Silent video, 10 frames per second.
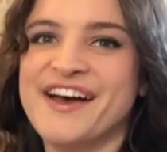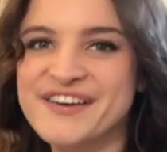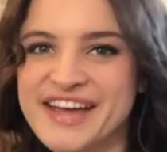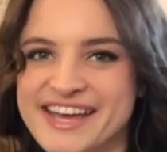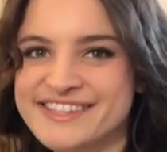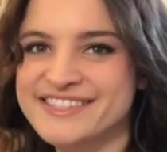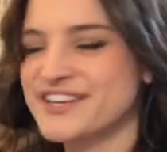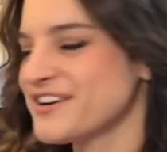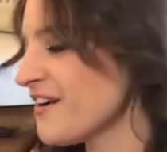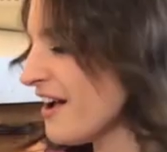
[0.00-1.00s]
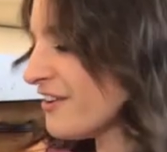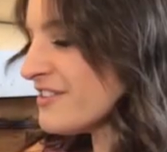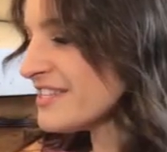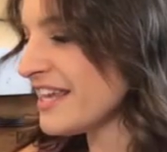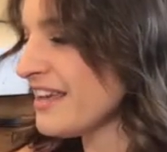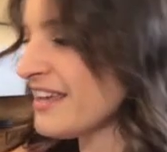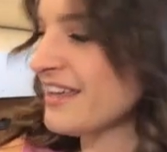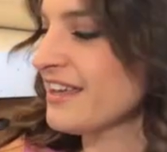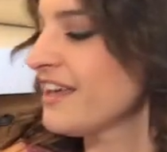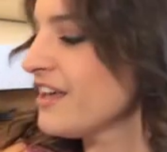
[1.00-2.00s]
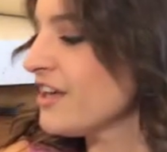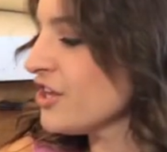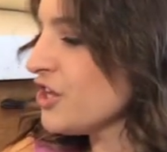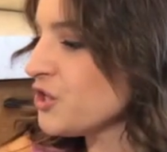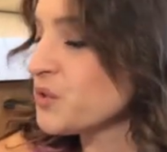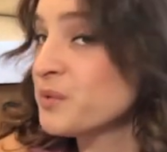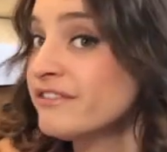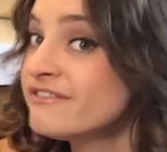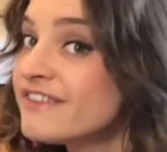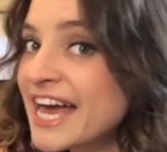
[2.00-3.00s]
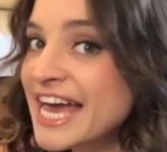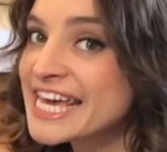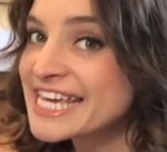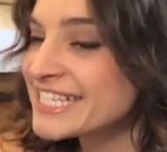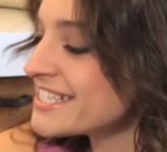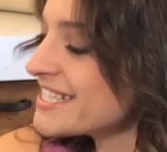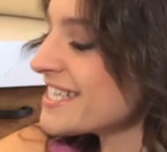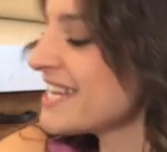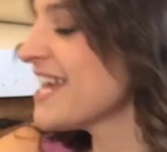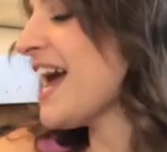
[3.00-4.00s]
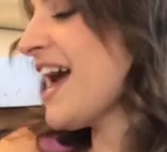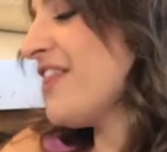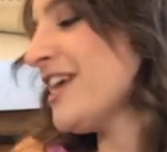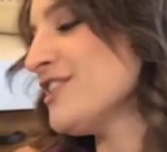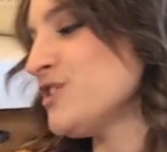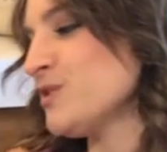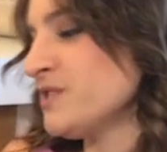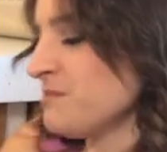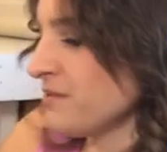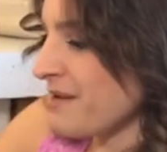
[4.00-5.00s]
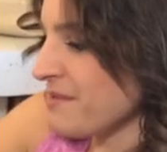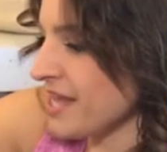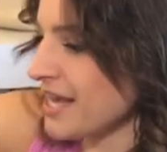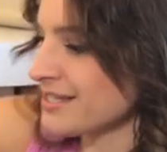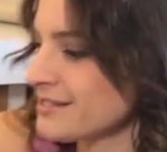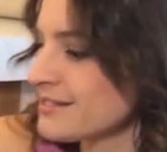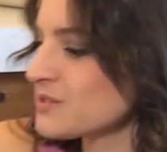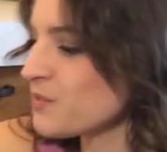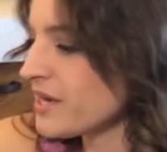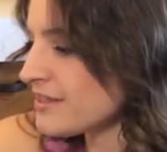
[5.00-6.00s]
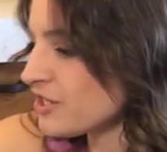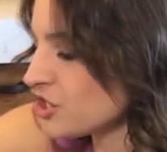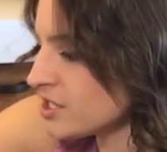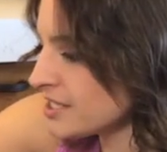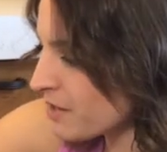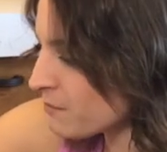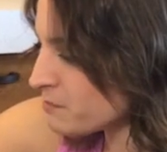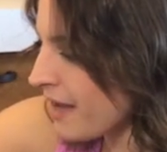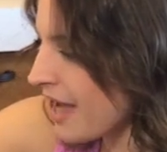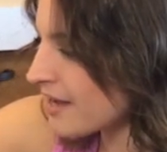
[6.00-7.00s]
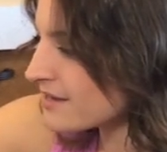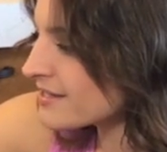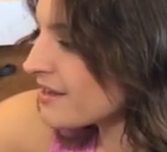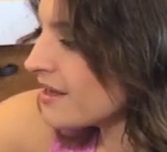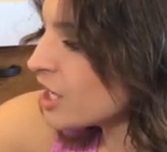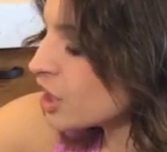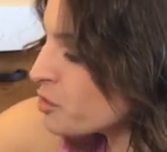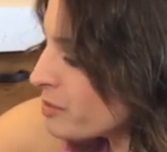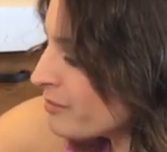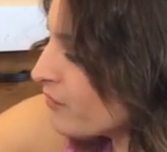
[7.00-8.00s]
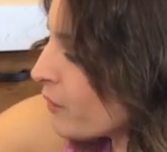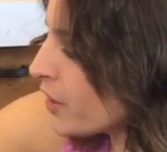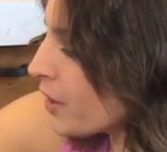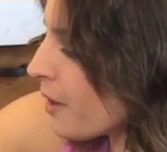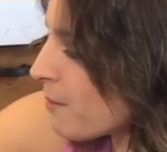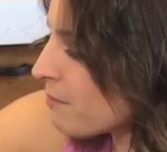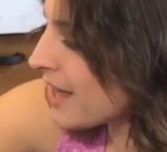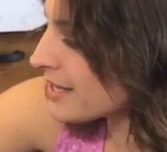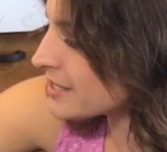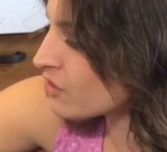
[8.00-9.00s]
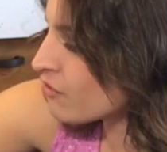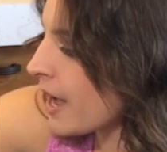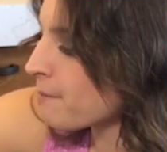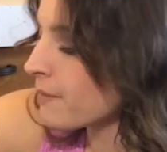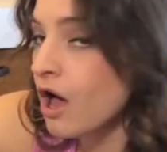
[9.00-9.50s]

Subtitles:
Okay, so under the sink, you will find that I do supply my guests with sandwich bags, aluminum foil, plastic wrap,